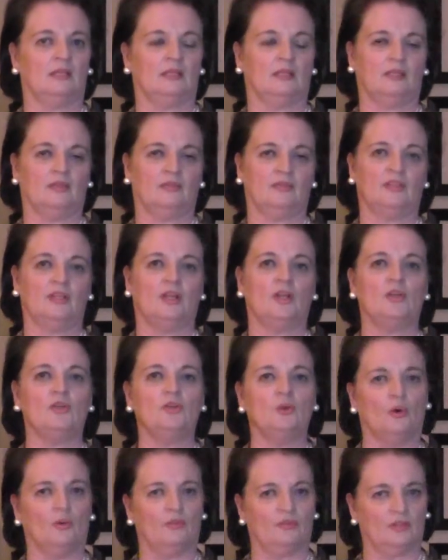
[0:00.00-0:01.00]
given an
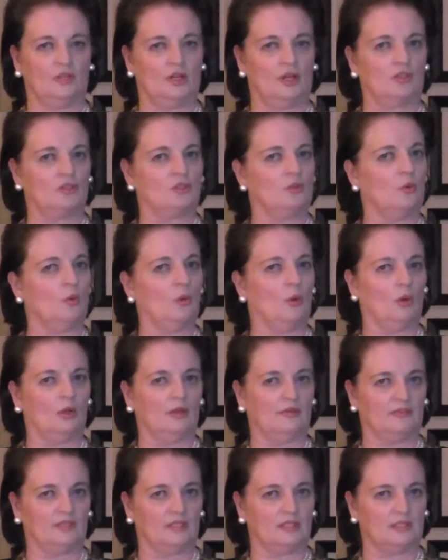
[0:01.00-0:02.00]
awful lot to all
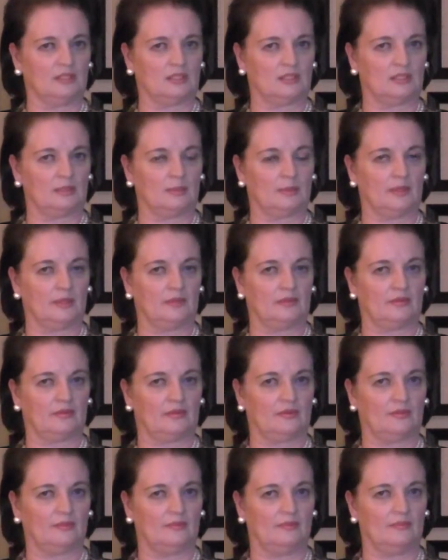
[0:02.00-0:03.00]
of these disciplines,